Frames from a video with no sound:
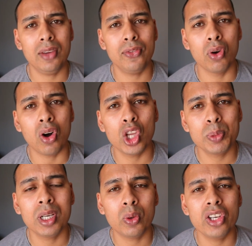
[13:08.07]
If you ask
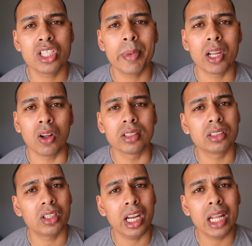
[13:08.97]
me a question about
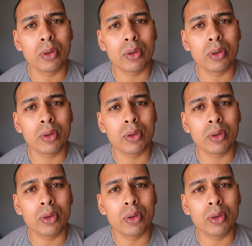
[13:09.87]
holsters on any